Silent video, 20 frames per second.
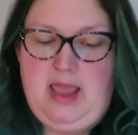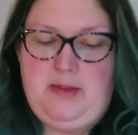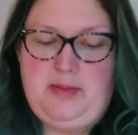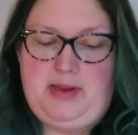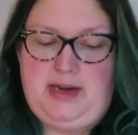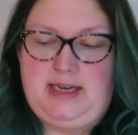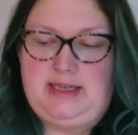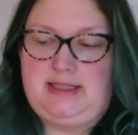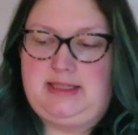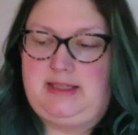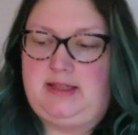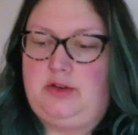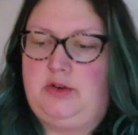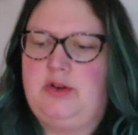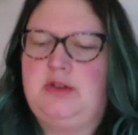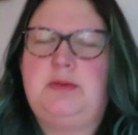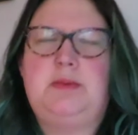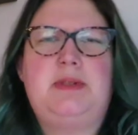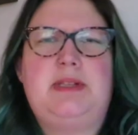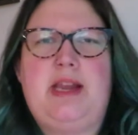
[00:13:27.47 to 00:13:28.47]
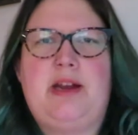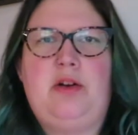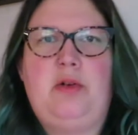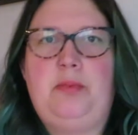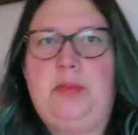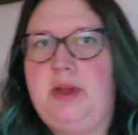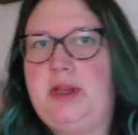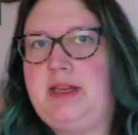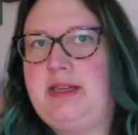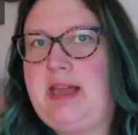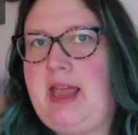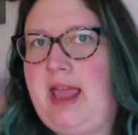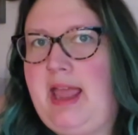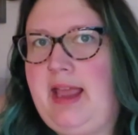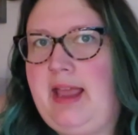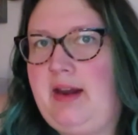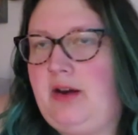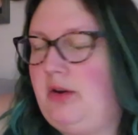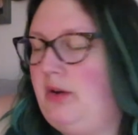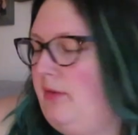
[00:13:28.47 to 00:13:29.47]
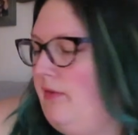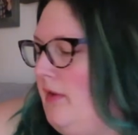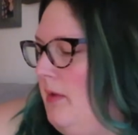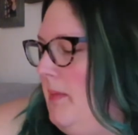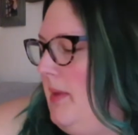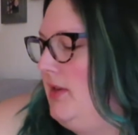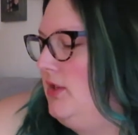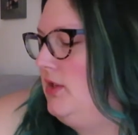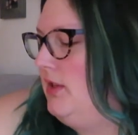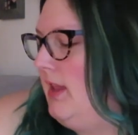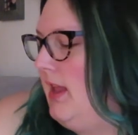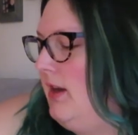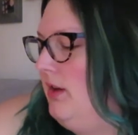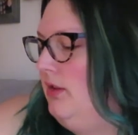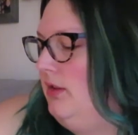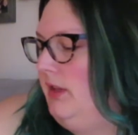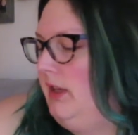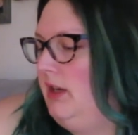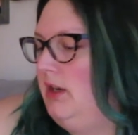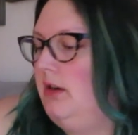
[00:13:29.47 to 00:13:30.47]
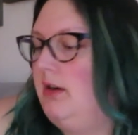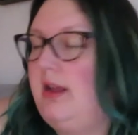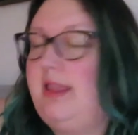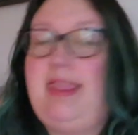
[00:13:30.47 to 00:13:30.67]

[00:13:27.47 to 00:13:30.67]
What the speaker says: But it's the Christmas Carol book tag. I don't know if I mentioned that earlier.